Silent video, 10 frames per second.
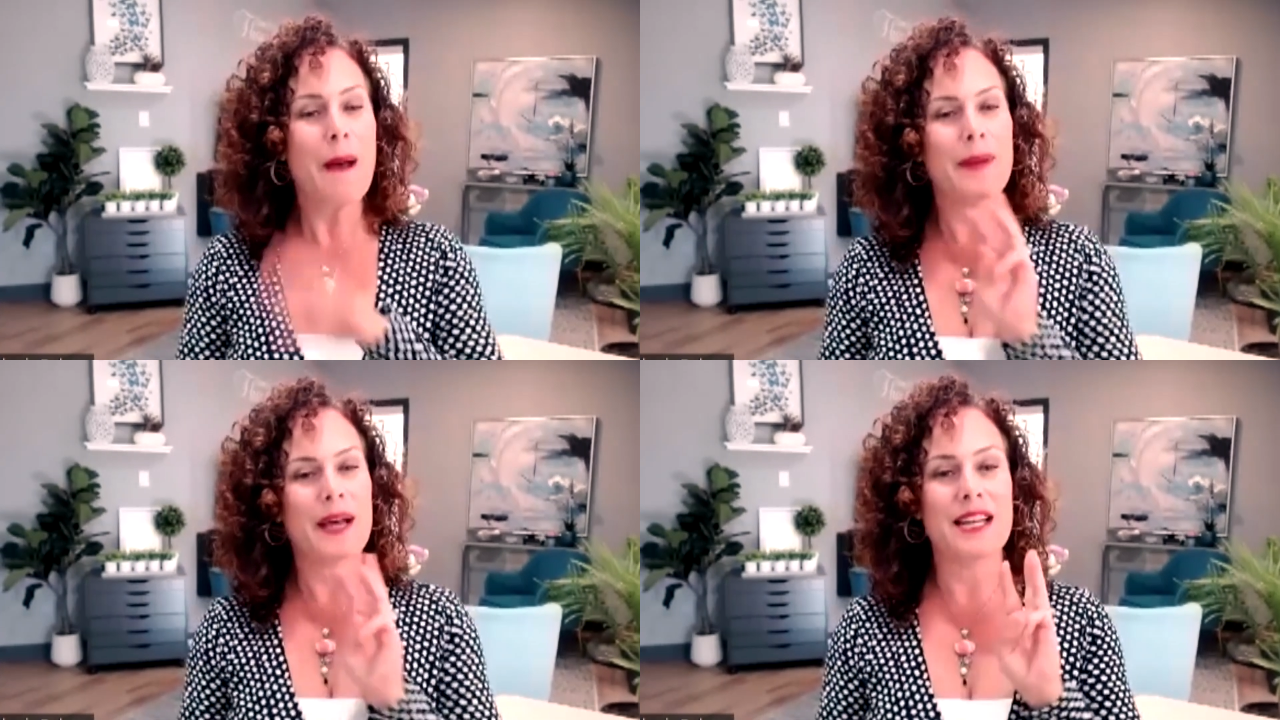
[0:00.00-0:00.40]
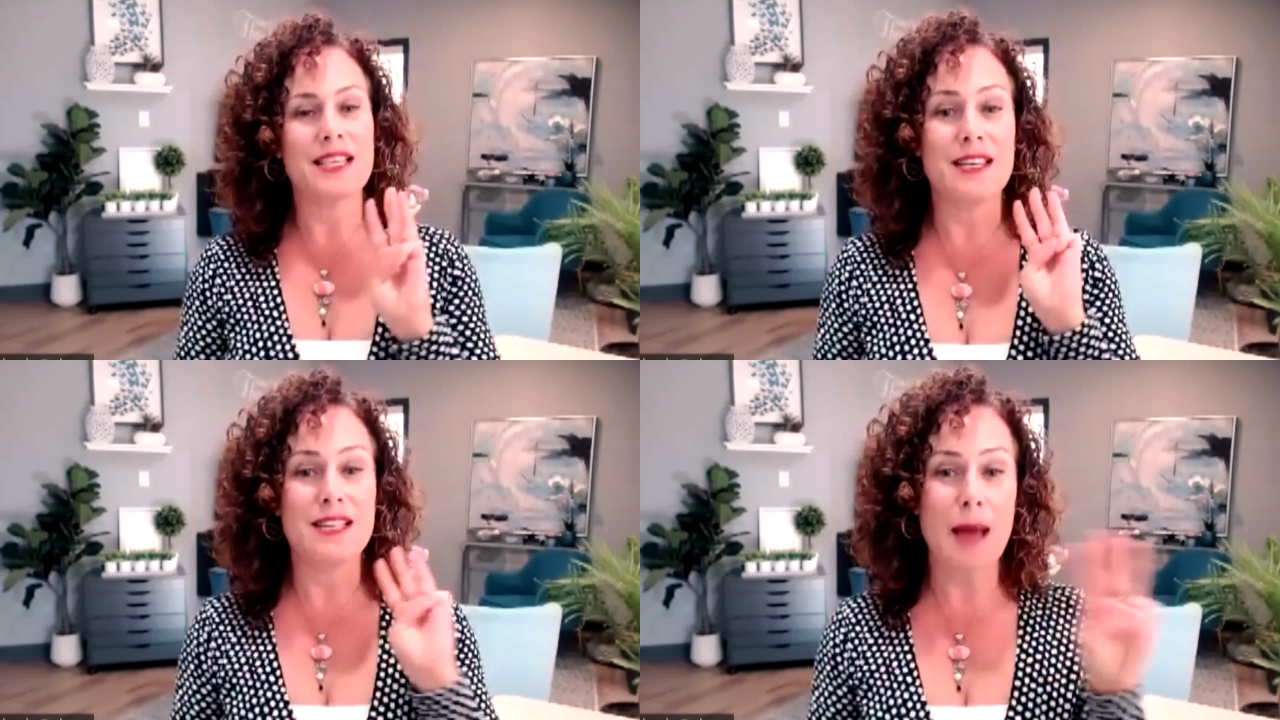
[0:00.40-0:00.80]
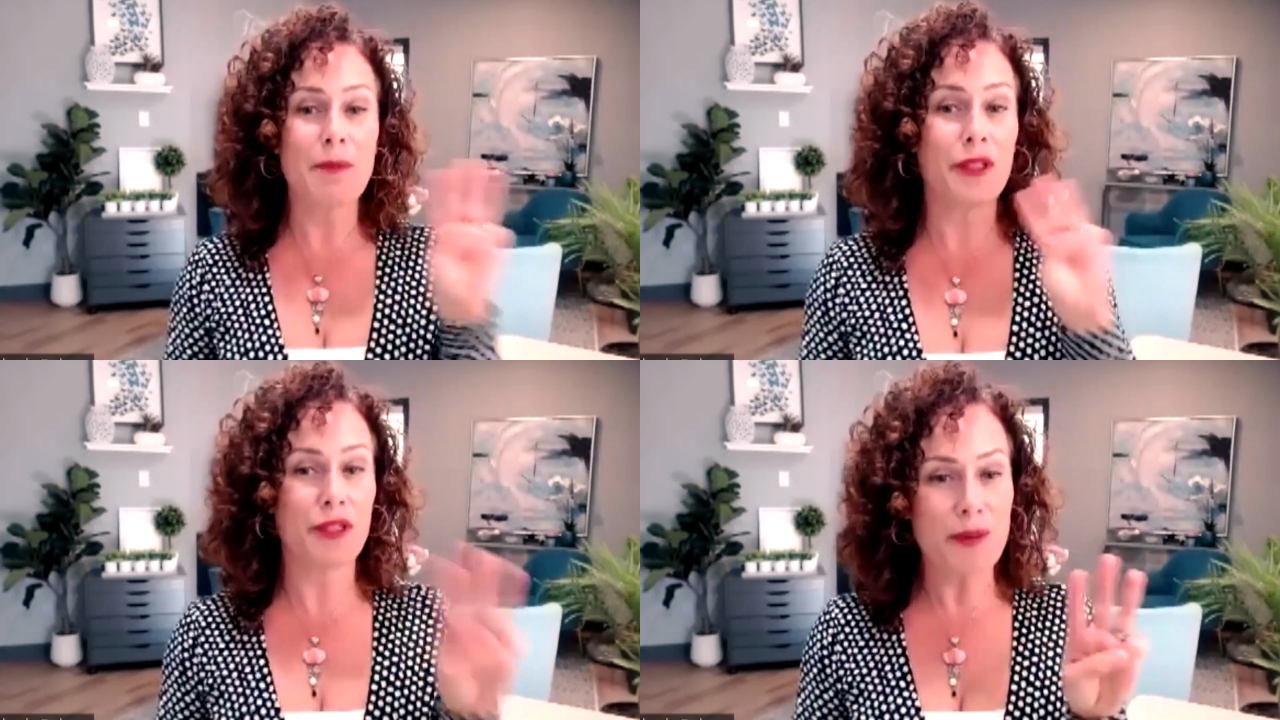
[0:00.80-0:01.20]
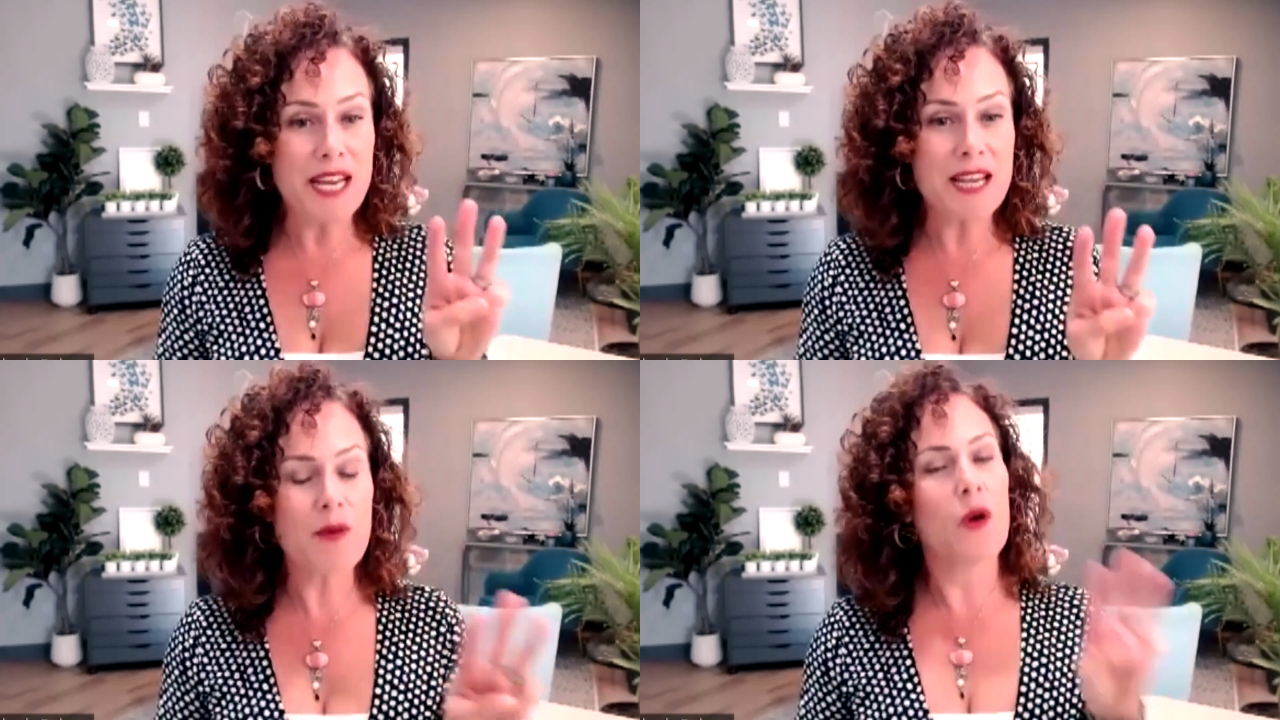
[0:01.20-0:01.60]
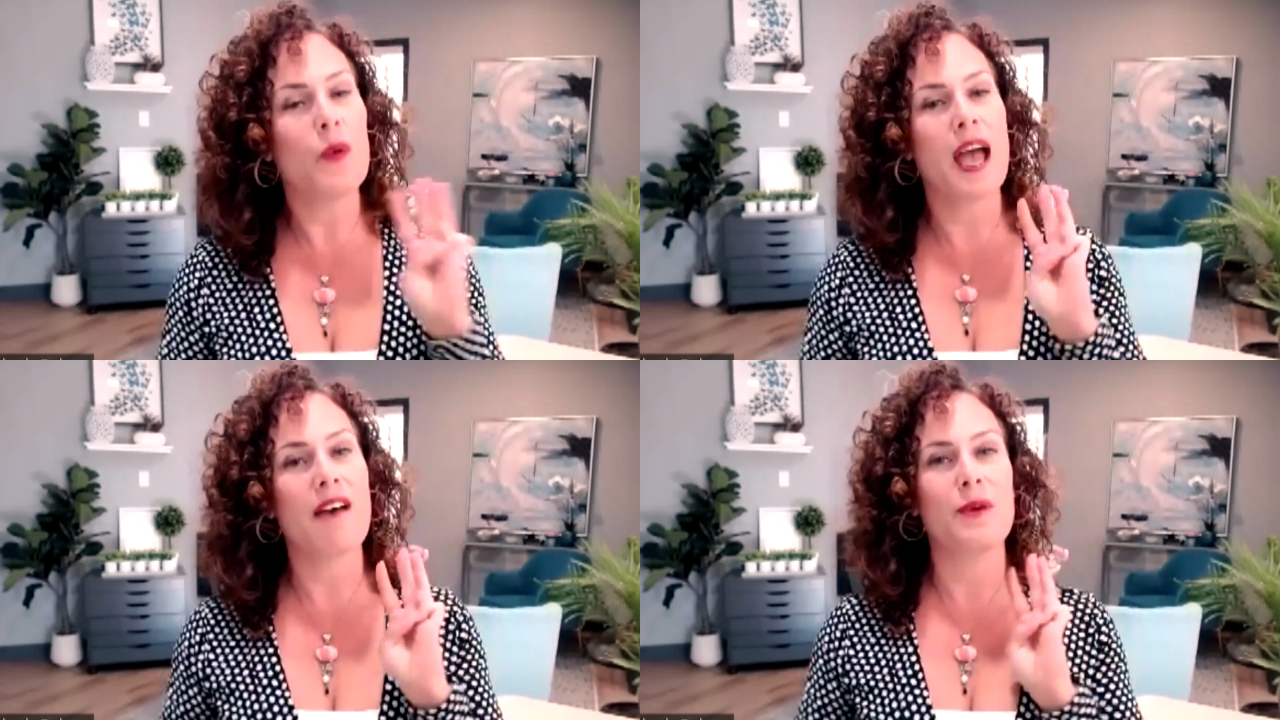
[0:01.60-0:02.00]
But number three,
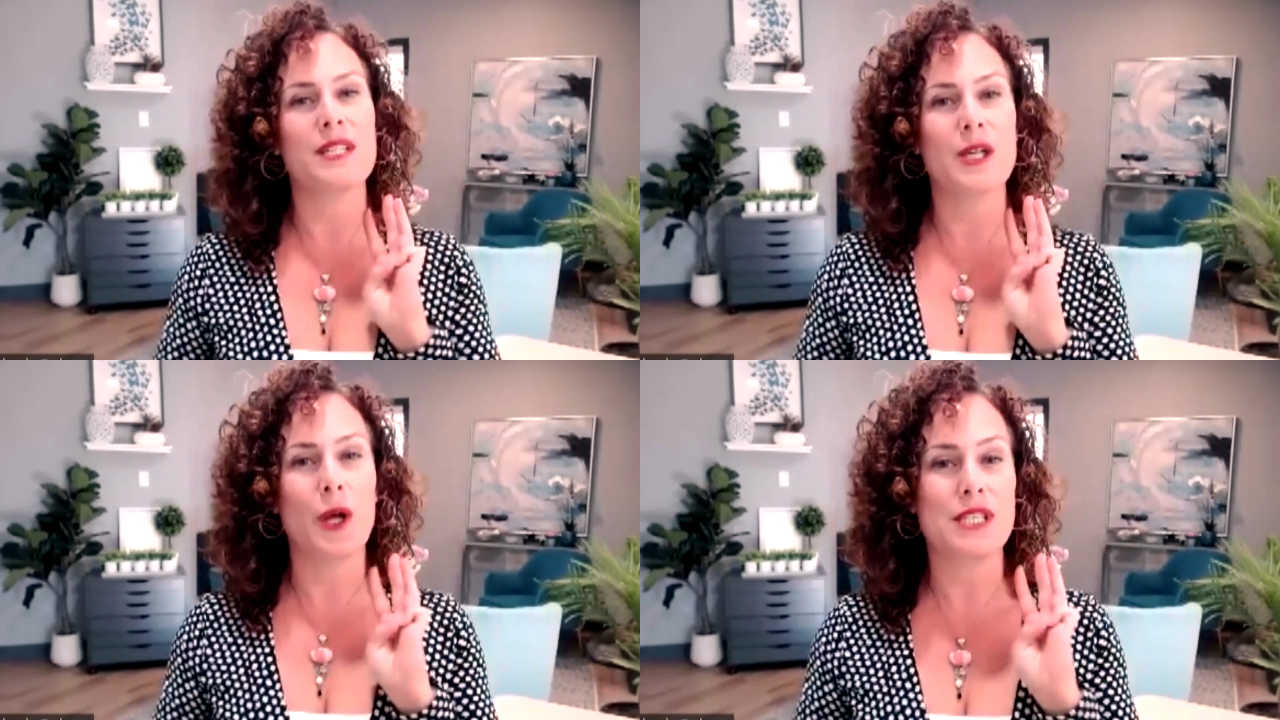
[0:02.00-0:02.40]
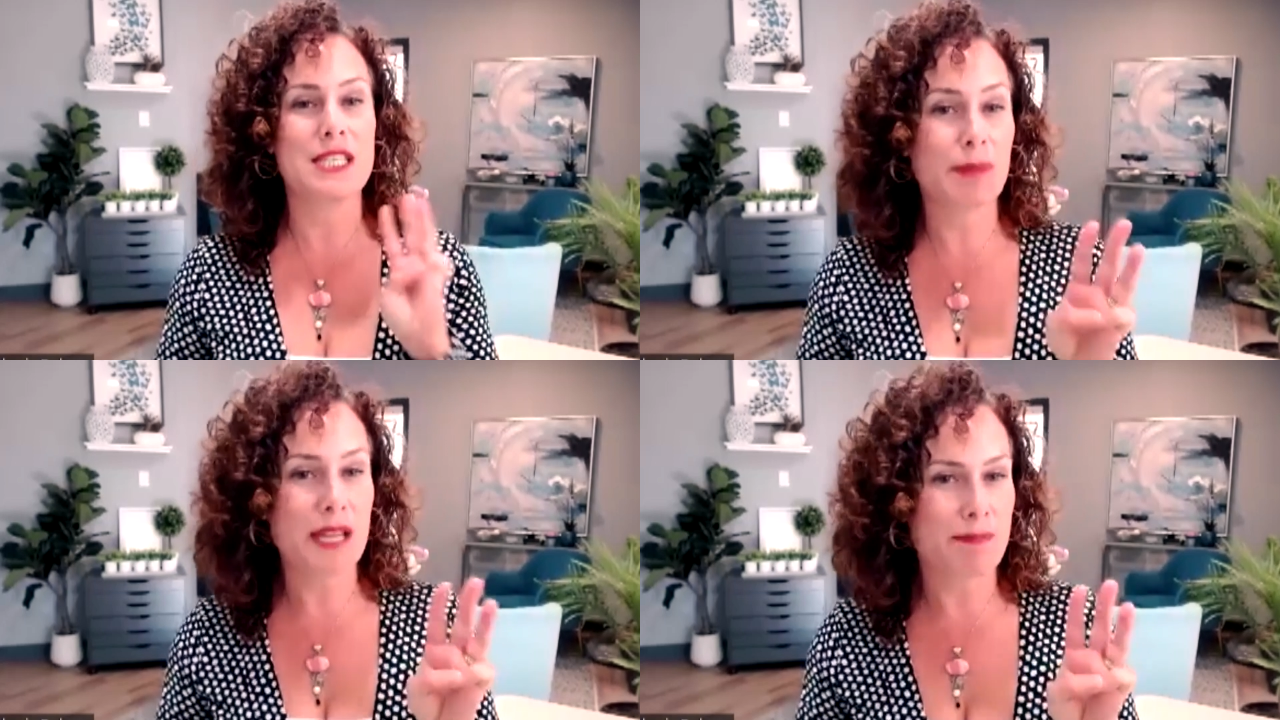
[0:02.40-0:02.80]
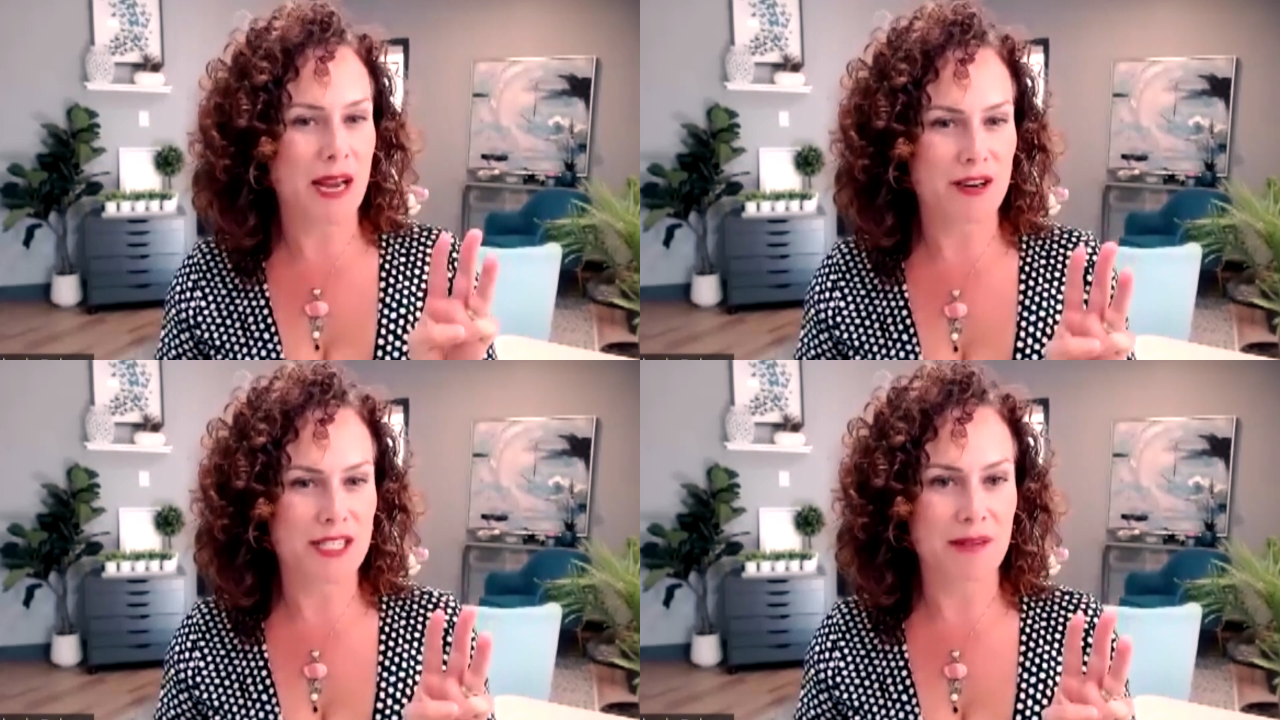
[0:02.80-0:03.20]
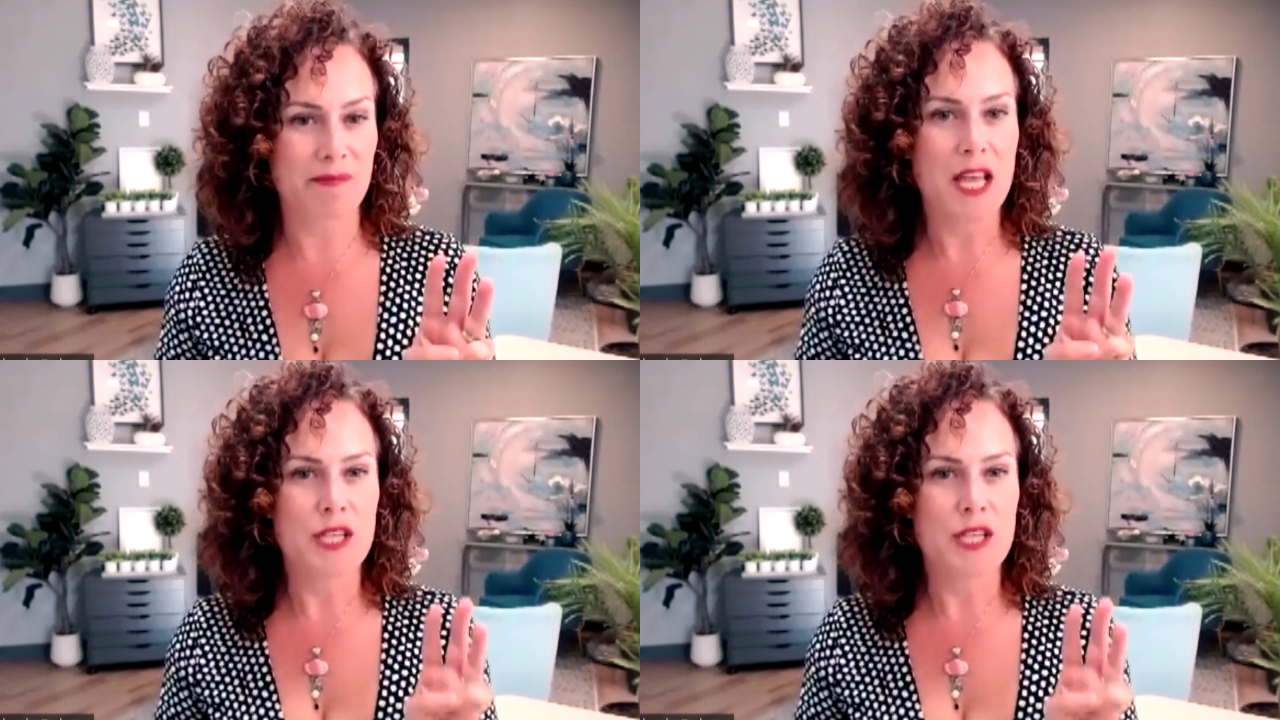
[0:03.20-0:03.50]
we have what's called split parenting.